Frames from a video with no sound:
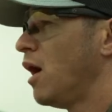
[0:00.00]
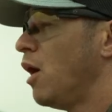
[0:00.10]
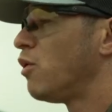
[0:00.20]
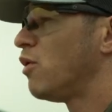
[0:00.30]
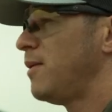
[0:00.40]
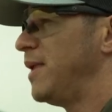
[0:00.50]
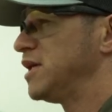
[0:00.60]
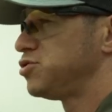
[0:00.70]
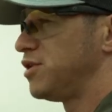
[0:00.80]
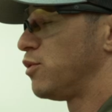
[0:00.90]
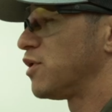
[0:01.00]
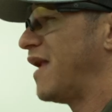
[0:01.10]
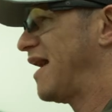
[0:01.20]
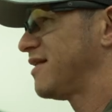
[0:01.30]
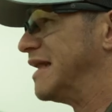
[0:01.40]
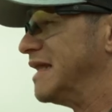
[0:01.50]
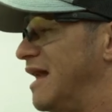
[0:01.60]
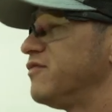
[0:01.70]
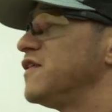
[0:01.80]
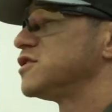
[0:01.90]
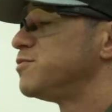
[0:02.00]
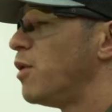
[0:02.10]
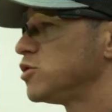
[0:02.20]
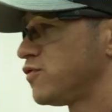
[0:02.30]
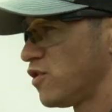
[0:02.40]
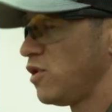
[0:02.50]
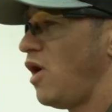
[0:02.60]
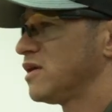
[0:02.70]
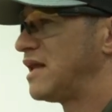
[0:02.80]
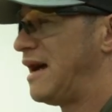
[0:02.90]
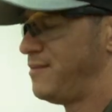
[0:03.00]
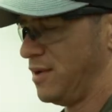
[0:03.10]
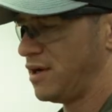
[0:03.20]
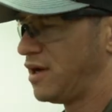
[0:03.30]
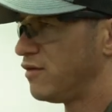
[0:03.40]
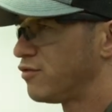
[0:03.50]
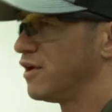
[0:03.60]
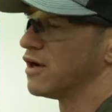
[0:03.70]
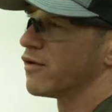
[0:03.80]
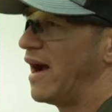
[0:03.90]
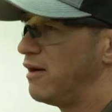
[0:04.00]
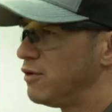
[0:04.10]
we want to make sure that we're not left exposed for a long time covering ground.